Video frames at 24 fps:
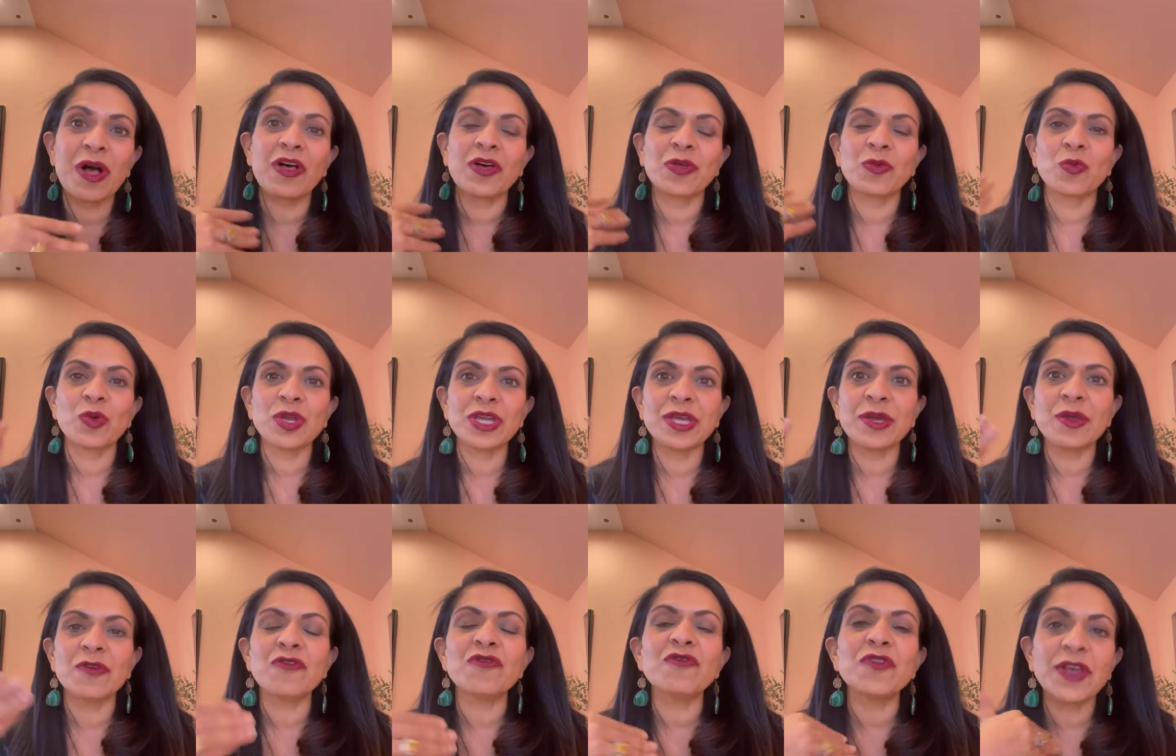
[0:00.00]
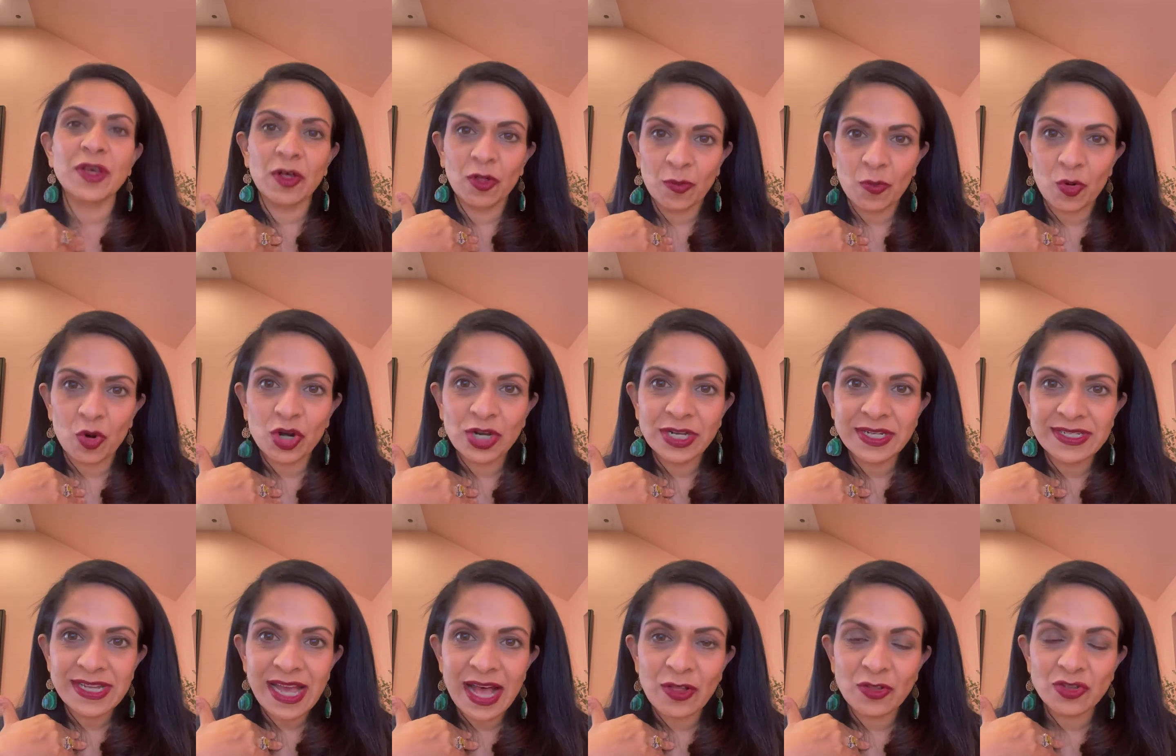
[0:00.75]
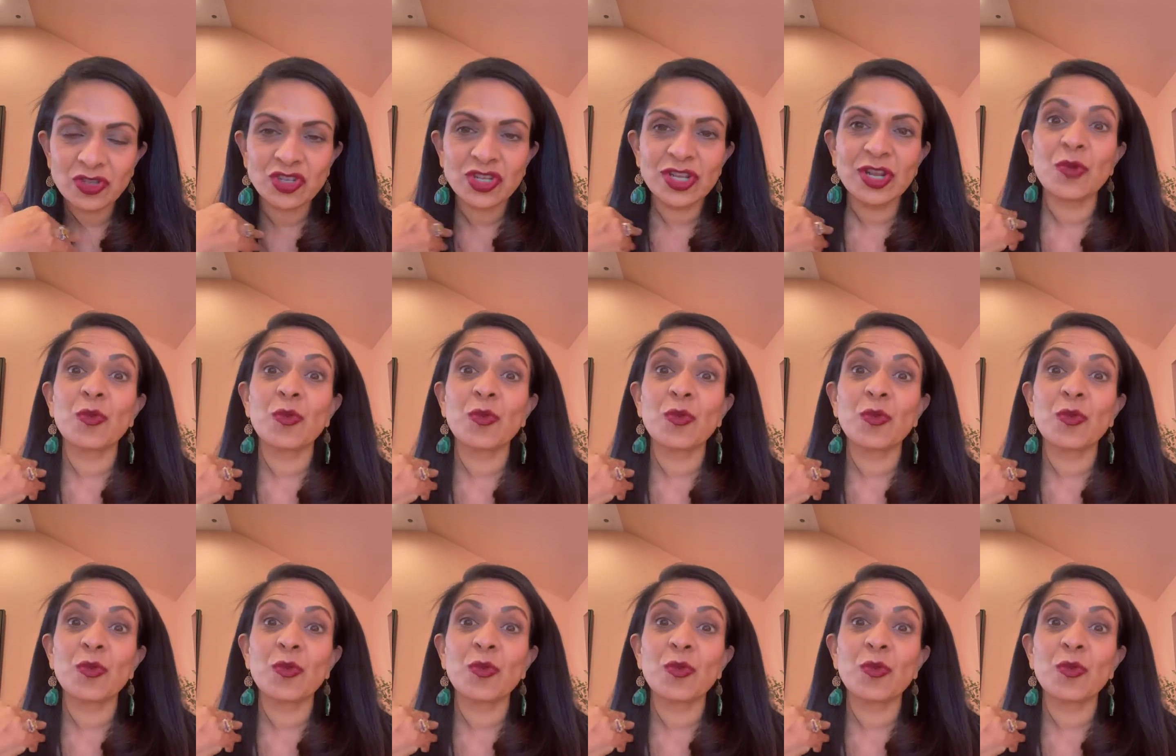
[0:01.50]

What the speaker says: And we feel more intelligent,